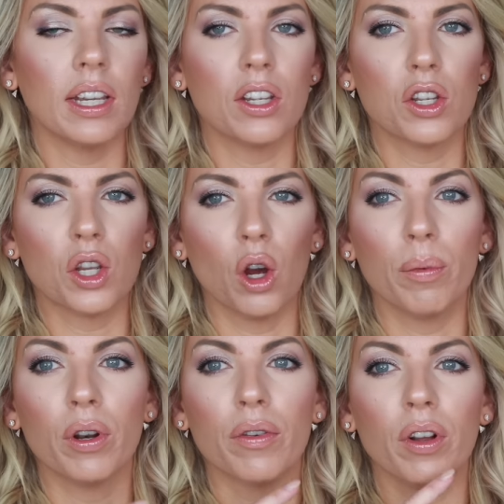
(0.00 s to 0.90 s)
is so
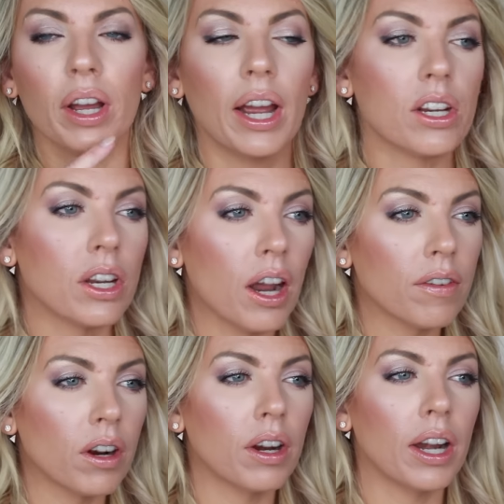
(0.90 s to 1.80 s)
beautiful. I actually have
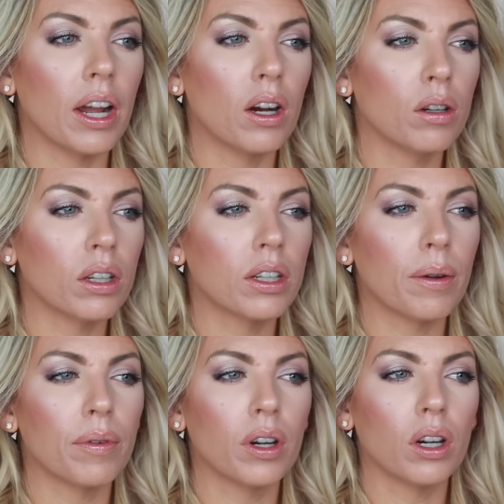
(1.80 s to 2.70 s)
it on right now,
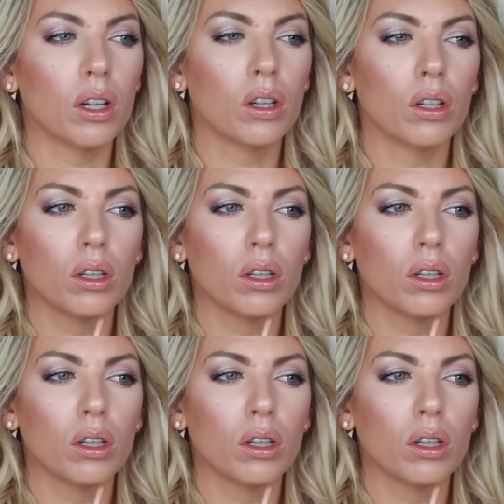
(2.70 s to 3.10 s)
except for